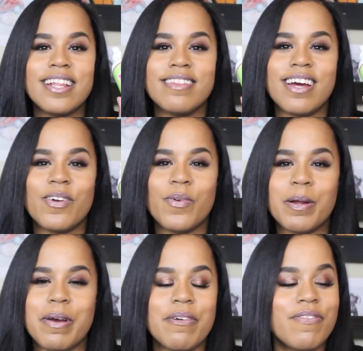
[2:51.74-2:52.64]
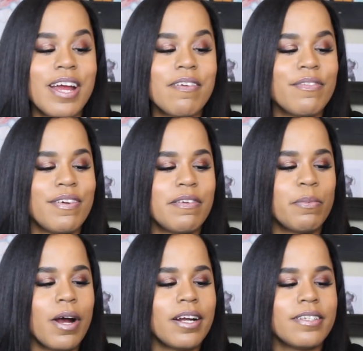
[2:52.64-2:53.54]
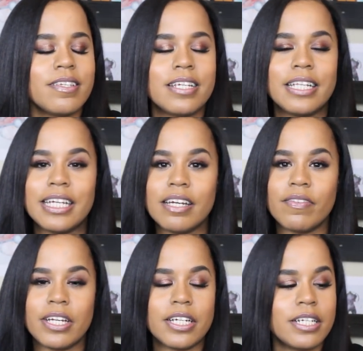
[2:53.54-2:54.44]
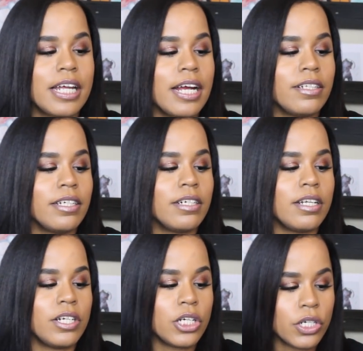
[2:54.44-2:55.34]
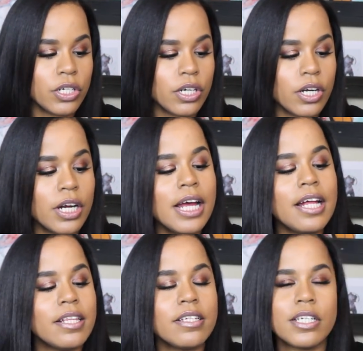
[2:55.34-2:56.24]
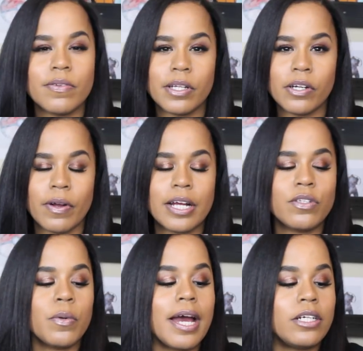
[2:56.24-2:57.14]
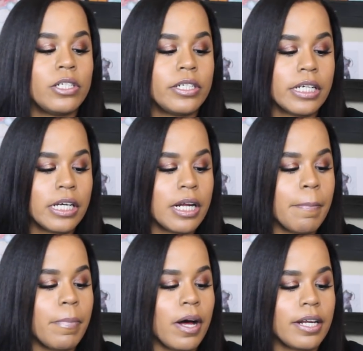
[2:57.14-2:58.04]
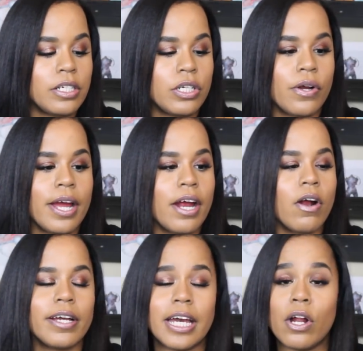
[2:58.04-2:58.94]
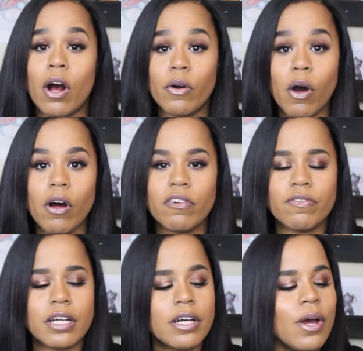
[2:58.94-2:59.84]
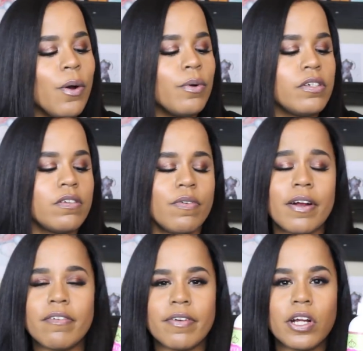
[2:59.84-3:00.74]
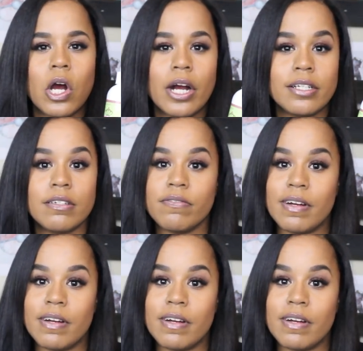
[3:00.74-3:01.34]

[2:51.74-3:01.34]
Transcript: and then one of my favorite favorite products is the leave-in detangling conditioner this is really great to add sheen and body to your hair again alcohol free which is very very hard to